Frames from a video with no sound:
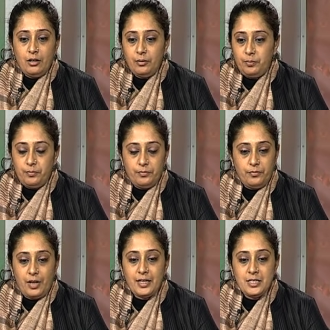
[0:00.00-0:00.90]
uh,
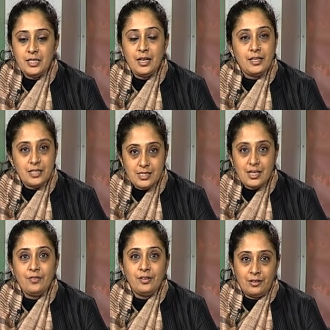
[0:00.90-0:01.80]

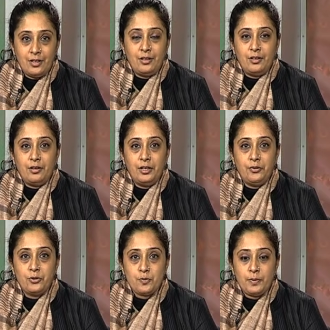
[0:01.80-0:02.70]
1997, he,
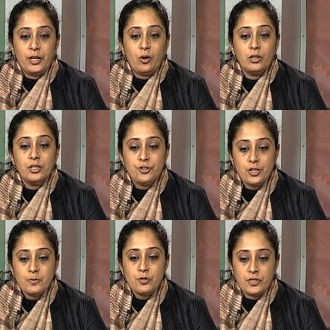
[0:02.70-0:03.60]
he wrote a play called The
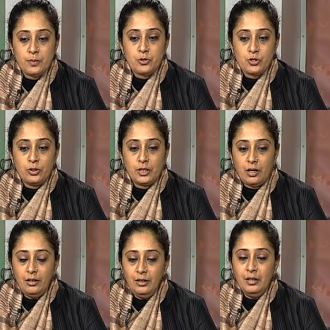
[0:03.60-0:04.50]
Dreams of Tipu
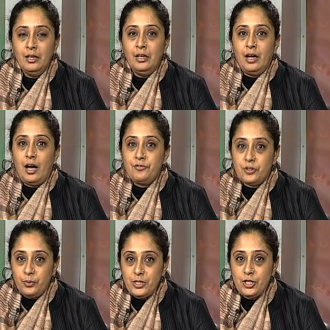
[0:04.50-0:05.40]
Sultan,
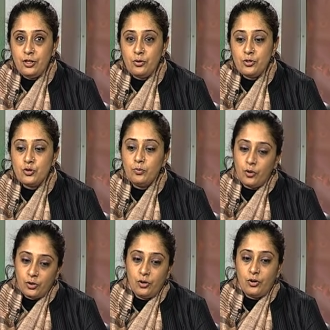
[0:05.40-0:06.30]
after which he wrote two
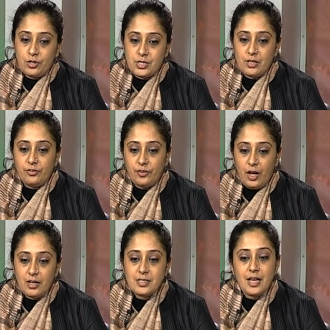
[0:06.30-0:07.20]
monologues,
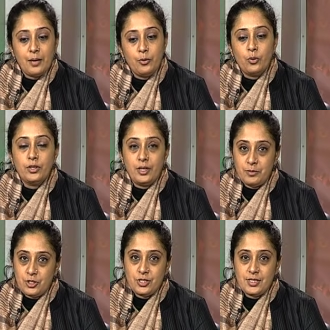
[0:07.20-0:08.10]
Flowers and Broken
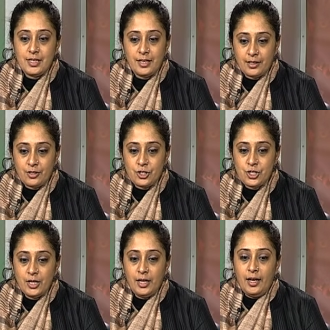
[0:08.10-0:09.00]
Images in
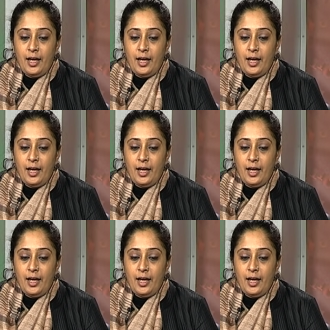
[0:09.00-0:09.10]
English.